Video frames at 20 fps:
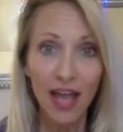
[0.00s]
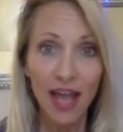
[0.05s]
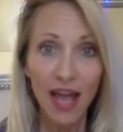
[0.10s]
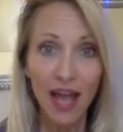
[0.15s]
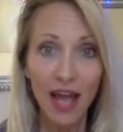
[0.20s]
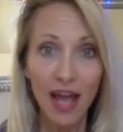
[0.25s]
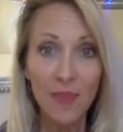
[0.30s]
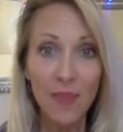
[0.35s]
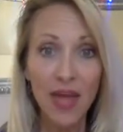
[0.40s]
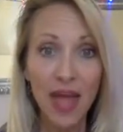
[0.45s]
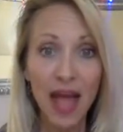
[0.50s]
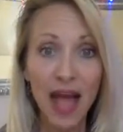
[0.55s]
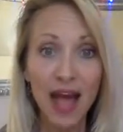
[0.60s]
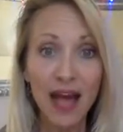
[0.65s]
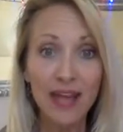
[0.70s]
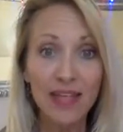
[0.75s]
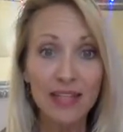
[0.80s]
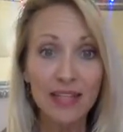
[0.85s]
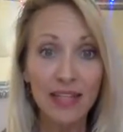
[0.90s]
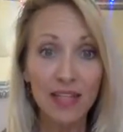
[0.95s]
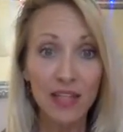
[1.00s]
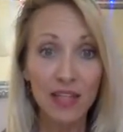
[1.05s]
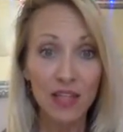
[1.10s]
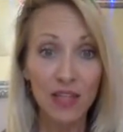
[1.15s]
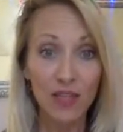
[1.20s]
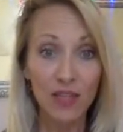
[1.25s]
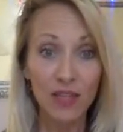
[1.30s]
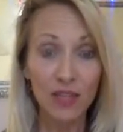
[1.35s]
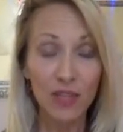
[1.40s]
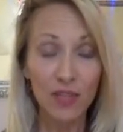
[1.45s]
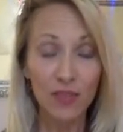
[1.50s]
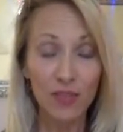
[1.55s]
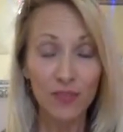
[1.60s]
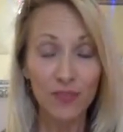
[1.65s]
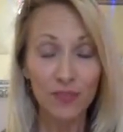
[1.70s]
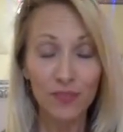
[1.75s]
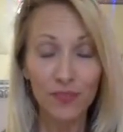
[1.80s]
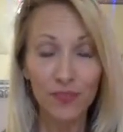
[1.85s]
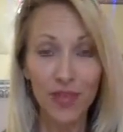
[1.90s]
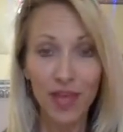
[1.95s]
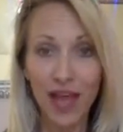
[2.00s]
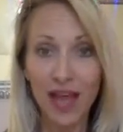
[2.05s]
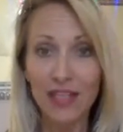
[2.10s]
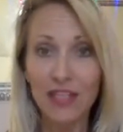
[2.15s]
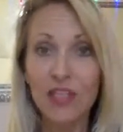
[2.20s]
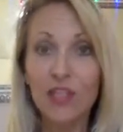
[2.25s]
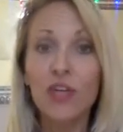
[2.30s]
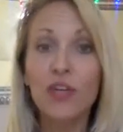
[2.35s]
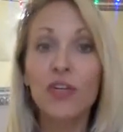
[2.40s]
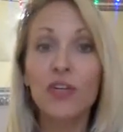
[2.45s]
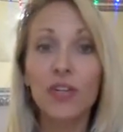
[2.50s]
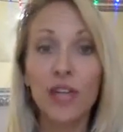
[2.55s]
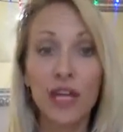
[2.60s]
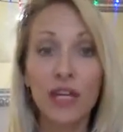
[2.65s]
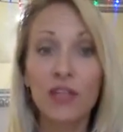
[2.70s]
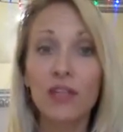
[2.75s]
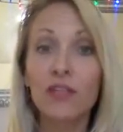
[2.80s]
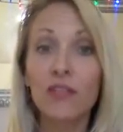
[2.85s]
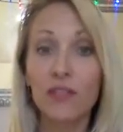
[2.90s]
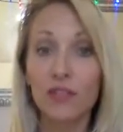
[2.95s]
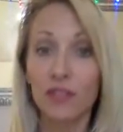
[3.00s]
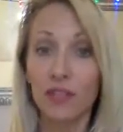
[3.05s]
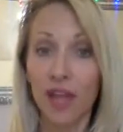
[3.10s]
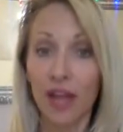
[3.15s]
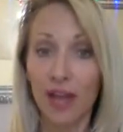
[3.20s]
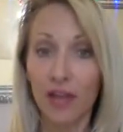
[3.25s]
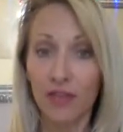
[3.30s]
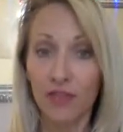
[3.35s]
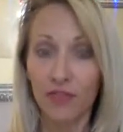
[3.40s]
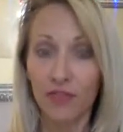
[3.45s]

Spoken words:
as the creator of their life.